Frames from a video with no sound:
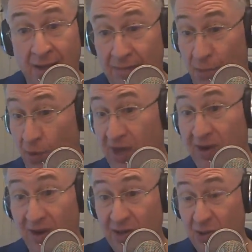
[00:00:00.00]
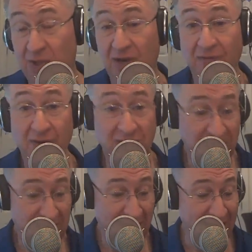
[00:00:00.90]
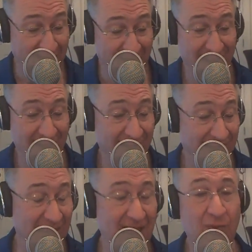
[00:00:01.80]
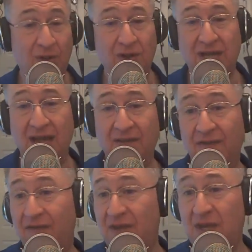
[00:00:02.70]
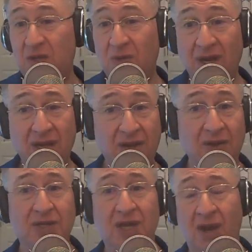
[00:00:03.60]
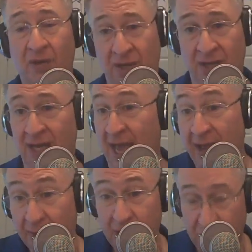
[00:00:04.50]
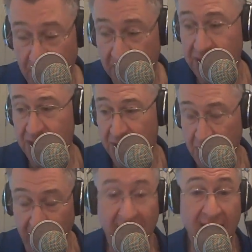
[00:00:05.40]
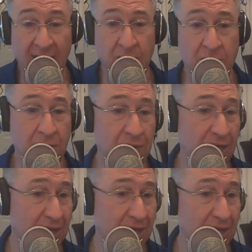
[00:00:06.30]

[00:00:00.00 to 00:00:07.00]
Point guards are different today than they were 10, 15, 20 years ago. The game has just changed.